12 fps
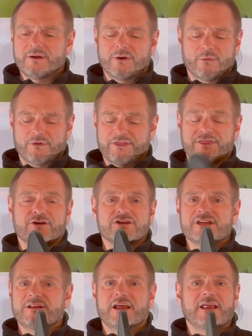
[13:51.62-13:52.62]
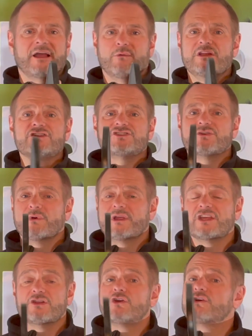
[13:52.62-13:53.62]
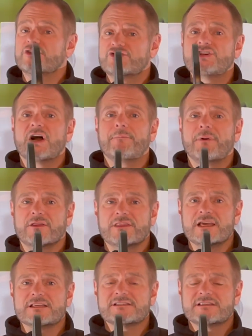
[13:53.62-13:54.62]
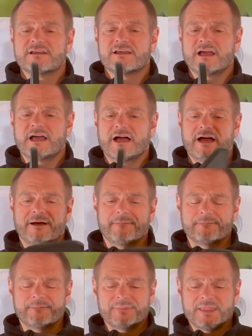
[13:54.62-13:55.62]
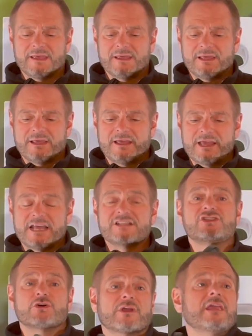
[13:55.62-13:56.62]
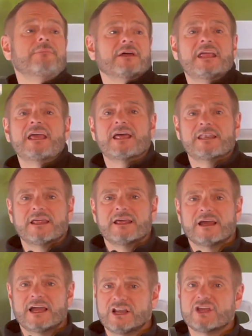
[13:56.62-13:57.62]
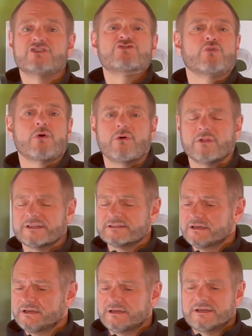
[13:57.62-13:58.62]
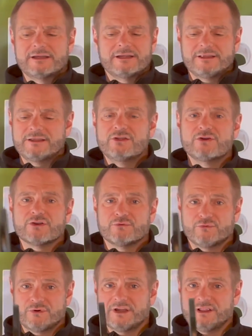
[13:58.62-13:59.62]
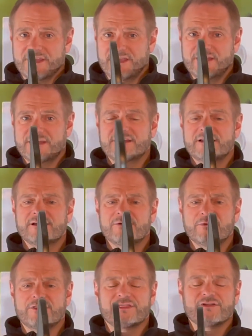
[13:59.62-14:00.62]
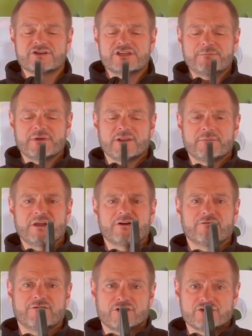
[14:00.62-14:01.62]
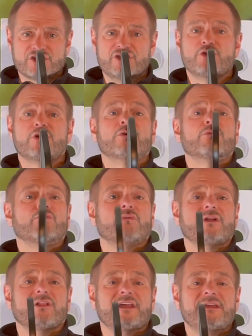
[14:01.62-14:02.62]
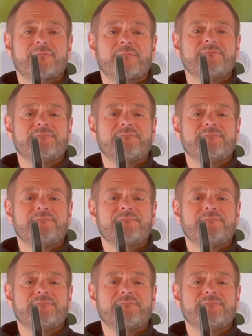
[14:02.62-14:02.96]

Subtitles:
with the 13, you could jump on this and still keep it in and control it. You could really, with the 13 millimeter version, you could really